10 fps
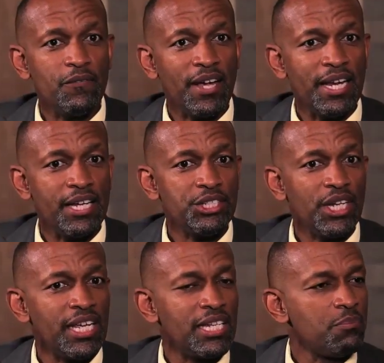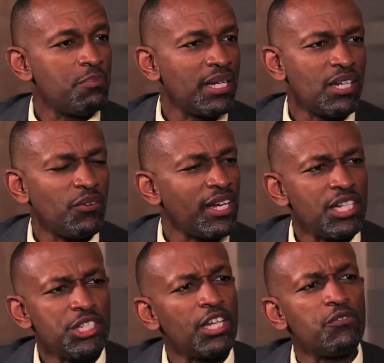financially independent,
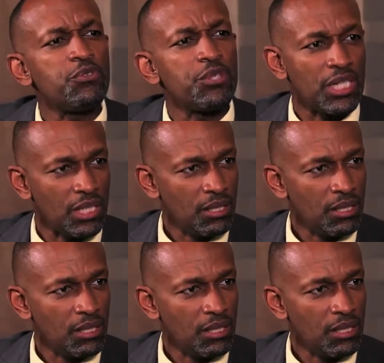financially free.